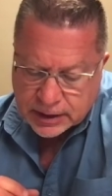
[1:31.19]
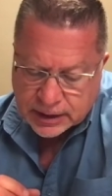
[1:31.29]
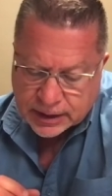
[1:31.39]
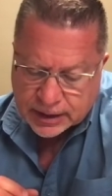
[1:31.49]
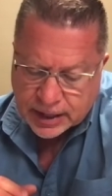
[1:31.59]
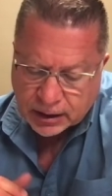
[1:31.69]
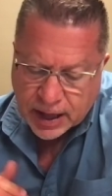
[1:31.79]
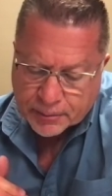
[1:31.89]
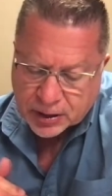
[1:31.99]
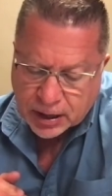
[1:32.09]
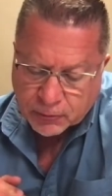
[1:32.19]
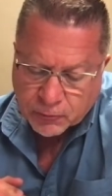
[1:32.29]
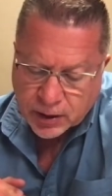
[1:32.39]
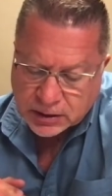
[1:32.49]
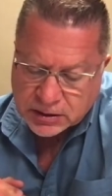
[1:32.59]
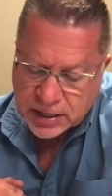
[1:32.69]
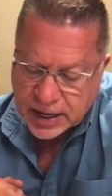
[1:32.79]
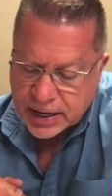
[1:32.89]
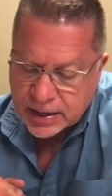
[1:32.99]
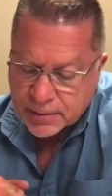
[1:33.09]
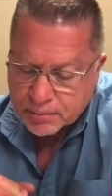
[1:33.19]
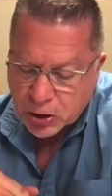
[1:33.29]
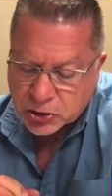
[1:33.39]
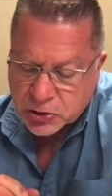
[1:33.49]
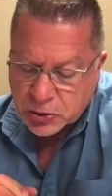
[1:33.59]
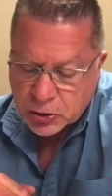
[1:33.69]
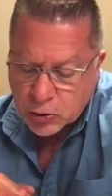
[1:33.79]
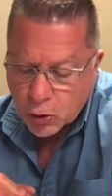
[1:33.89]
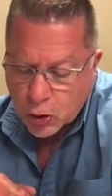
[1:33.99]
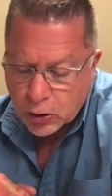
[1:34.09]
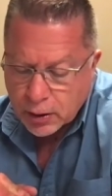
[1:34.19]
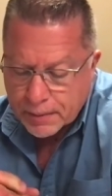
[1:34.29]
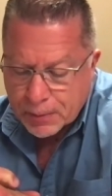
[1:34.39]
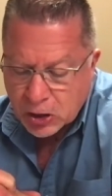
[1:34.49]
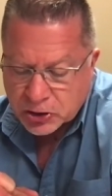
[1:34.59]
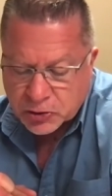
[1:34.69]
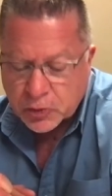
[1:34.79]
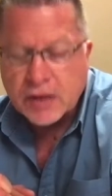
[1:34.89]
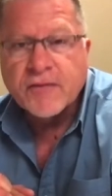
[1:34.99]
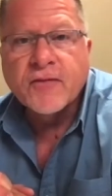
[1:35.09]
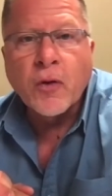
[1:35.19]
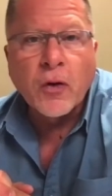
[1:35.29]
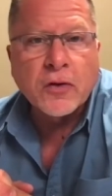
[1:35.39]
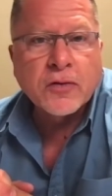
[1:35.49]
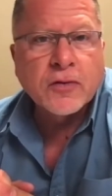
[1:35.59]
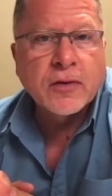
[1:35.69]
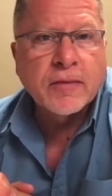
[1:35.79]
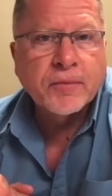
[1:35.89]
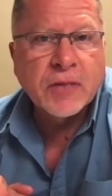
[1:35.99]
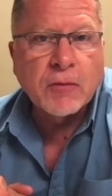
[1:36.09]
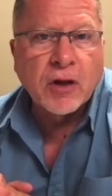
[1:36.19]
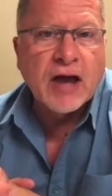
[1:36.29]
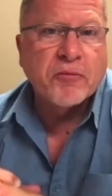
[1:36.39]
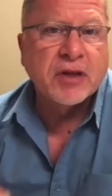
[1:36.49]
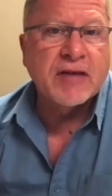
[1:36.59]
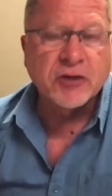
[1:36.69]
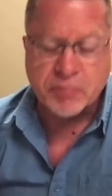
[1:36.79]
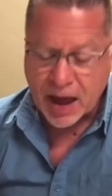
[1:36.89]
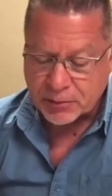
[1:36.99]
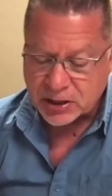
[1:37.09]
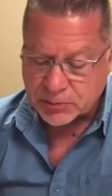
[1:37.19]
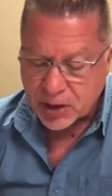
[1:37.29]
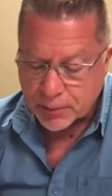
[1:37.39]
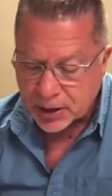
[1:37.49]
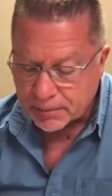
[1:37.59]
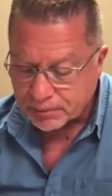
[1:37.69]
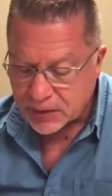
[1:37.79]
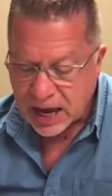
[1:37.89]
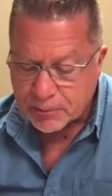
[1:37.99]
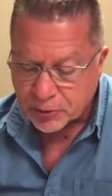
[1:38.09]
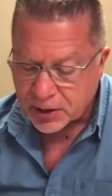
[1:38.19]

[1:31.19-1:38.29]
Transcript: Uh, that'll happen on Wednesday, March 3rd or March 24th. Then we'll have believers' baptism coming up. April